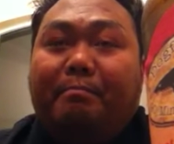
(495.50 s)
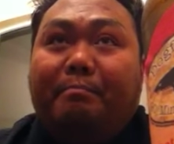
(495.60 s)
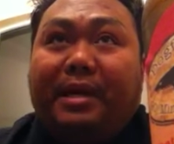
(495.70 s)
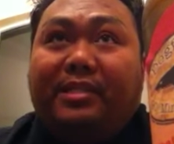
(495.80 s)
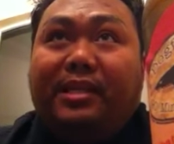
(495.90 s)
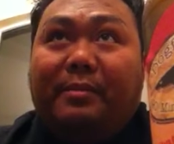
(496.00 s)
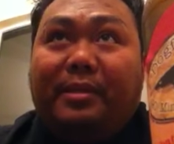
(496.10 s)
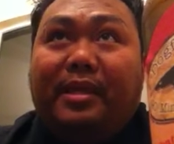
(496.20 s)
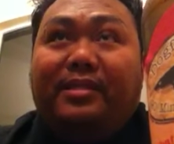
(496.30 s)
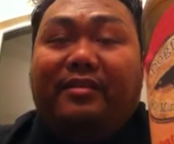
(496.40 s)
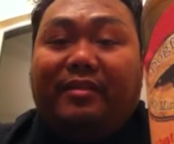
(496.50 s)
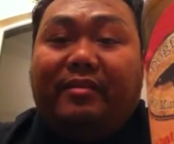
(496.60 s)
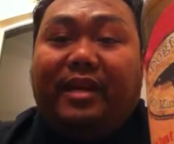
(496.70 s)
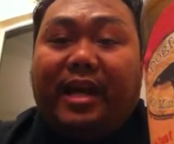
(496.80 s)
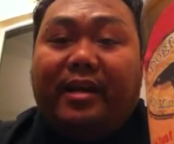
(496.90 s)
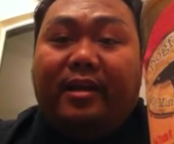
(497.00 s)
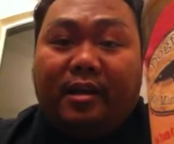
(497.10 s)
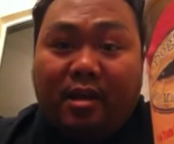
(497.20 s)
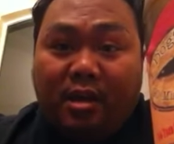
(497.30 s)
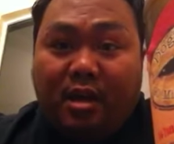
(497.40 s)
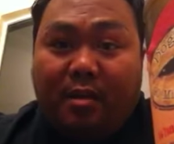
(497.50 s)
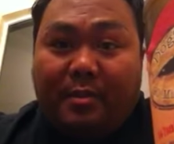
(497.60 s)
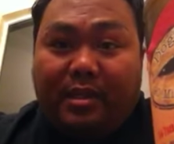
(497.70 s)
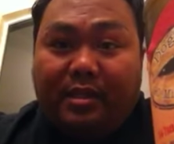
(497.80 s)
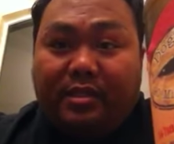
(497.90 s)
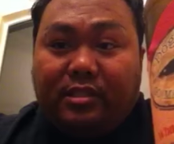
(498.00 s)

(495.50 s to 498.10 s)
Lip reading: best IPAs I've ever had on my list.